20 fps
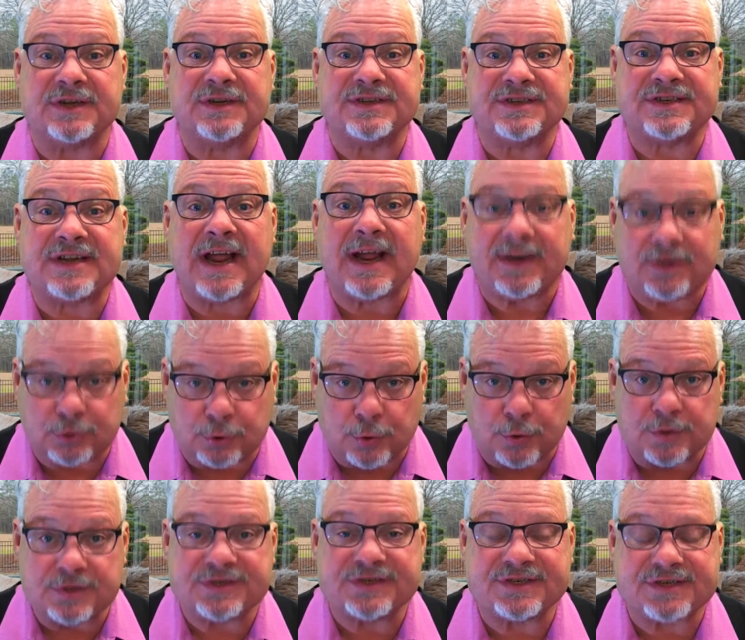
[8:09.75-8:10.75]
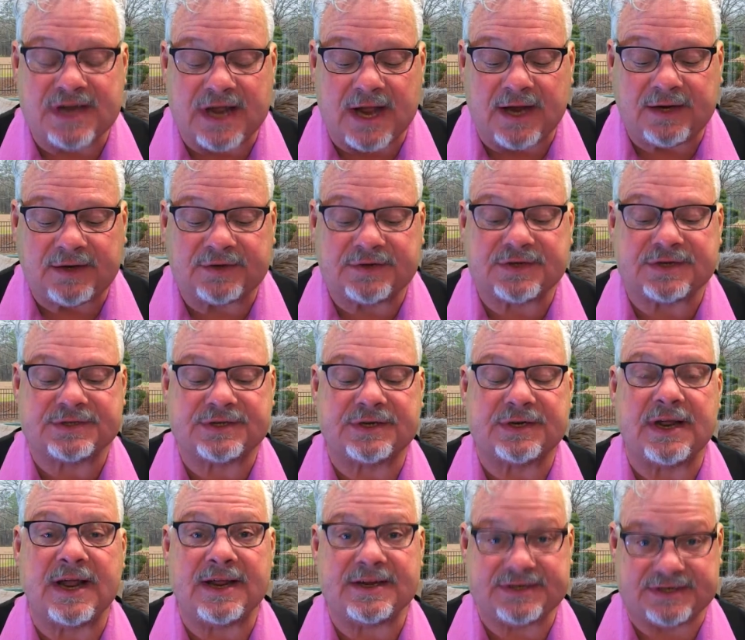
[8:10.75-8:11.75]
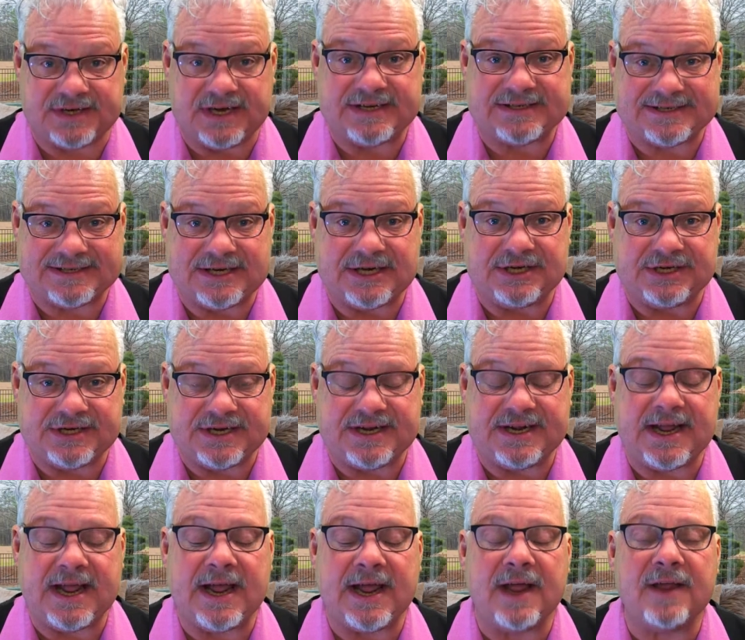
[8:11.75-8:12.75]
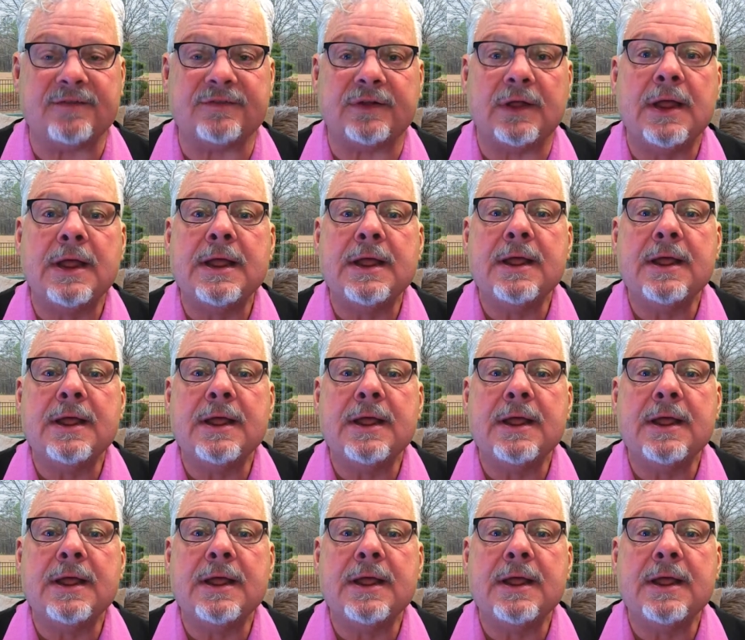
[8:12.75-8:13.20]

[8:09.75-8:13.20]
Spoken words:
sects, S-E-C-T-S.